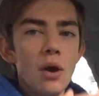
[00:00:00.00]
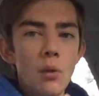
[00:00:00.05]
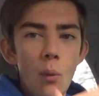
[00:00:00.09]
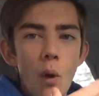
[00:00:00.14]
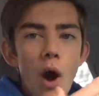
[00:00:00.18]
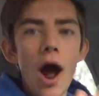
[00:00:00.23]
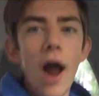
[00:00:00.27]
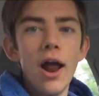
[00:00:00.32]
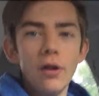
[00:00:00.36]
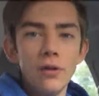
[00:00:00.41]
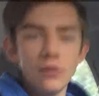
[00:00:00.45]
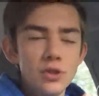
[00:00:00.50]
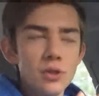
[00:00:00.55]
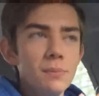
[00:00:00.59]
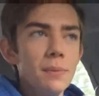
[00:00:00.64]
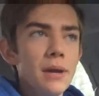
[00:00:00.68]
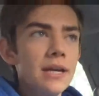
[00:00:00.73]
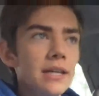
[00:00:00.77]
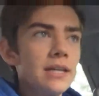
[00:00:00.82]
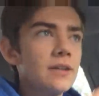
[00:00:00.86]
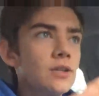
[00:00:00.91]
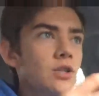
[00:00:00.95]
a while to
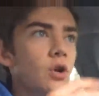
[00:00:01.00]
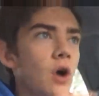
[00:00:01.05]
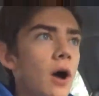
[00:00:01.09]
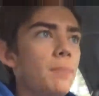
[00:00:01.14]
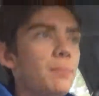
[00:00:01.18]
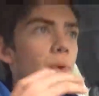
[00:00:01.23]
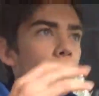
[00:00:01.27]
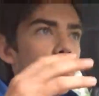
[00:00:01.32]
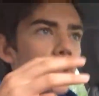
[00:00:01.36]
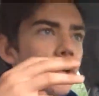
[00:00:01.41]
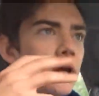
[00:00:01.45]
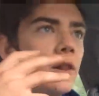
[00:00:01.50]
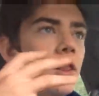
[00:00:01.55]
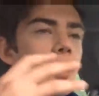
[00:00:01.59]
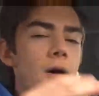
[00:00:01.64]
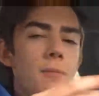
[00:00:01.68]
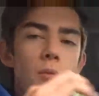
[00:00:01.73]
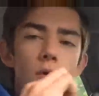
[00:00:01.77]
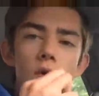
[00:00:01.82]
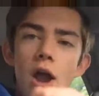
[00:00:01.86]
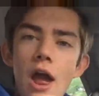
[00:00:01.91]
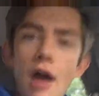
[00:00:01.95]
make it. So I'm putting a
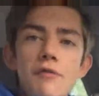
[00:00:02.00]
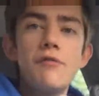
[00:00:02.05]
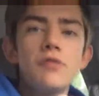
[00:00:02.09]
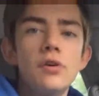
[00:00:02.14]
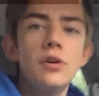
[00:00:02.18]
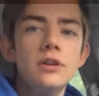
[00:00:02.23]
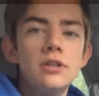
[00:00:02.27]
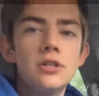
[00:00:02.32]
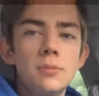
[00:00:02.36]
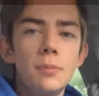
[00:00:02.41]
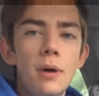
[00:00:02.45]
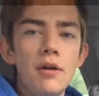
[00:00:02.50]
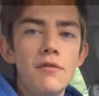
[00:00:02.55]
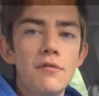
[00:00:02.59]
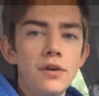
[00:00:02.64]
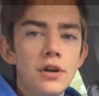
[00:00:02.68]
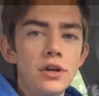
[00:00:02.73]
lot more effort into my